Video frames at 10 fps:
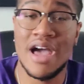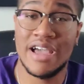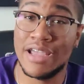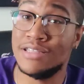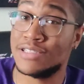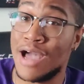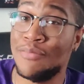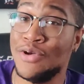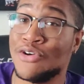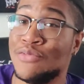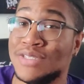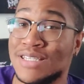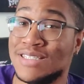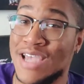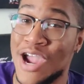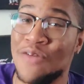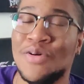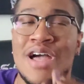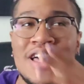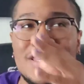Again, Scott Pilgrim is a terrible...